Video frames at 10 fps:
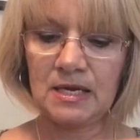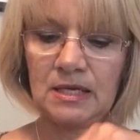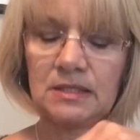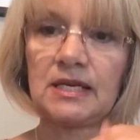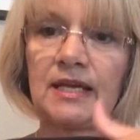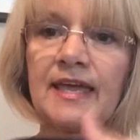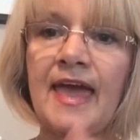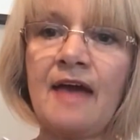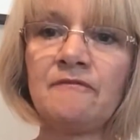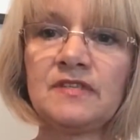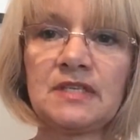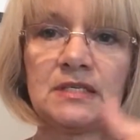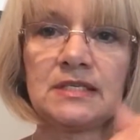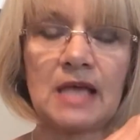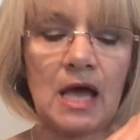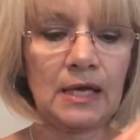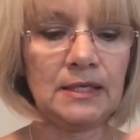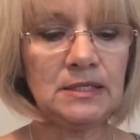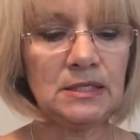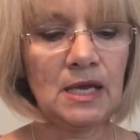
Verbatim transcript: it's like canvas inside